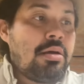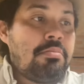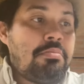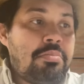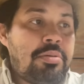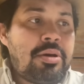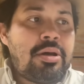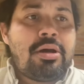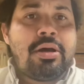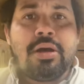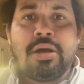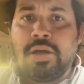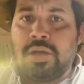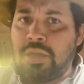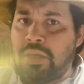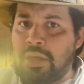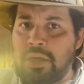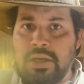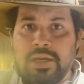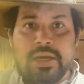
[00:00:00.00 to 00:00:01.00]

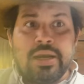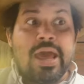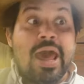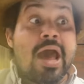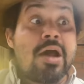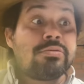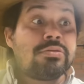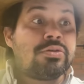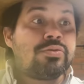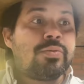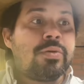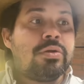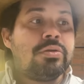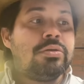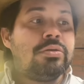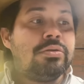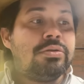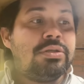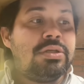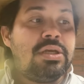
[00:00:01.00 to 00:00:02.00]
but in the house as well,
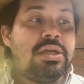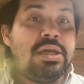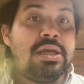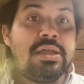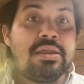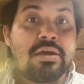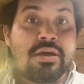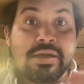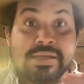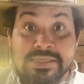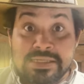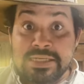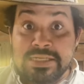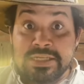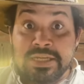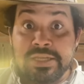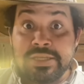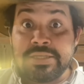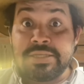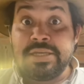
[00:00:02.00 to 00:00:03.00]
to see the
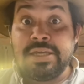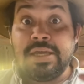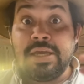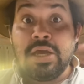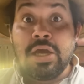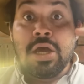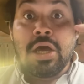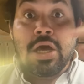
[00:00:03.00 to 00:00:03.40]
consistency